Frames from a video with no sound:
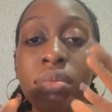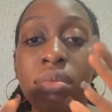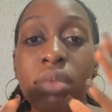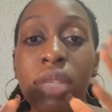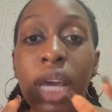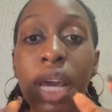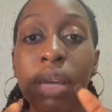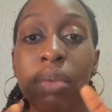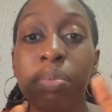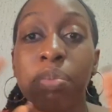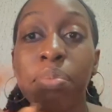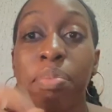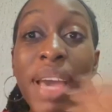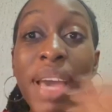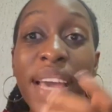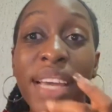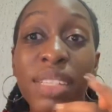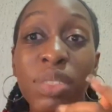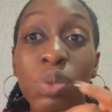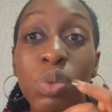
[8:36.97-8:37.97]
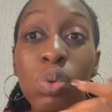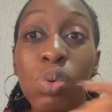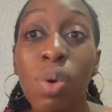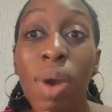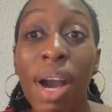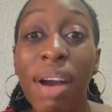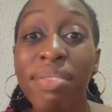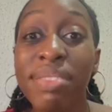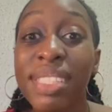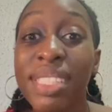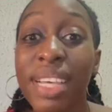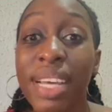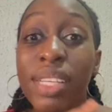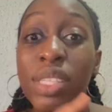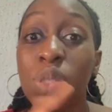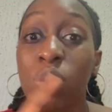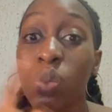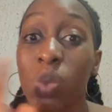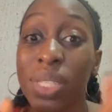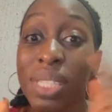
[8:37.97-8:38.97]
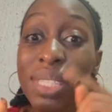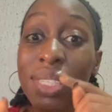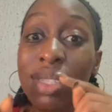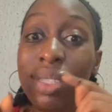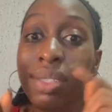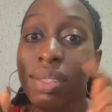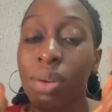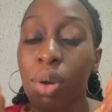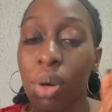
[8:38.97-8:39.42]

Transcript: men who have sex with